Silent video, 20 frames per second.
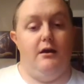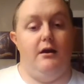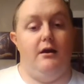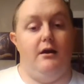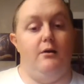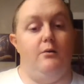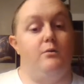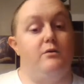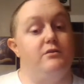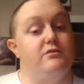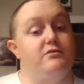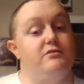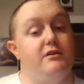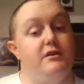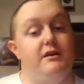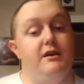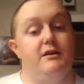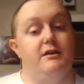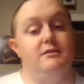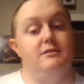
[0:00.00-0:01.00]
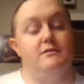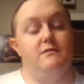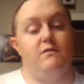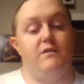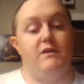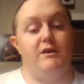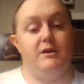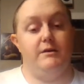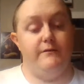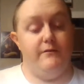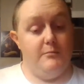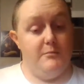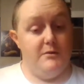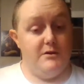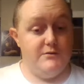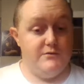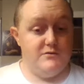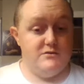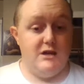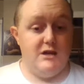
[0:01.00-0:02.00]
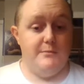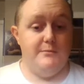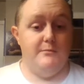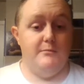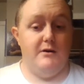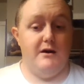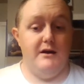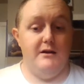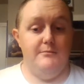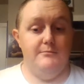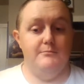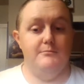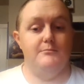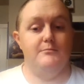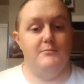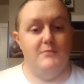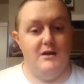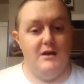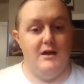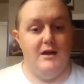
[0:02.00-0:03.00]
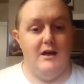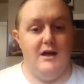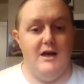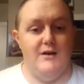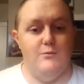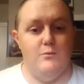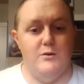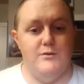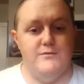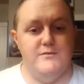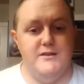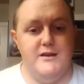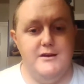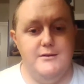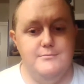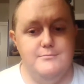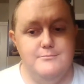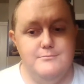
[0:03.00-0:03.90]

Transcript: I want to say again, thank you very much for stopping by. Have a wonderful night.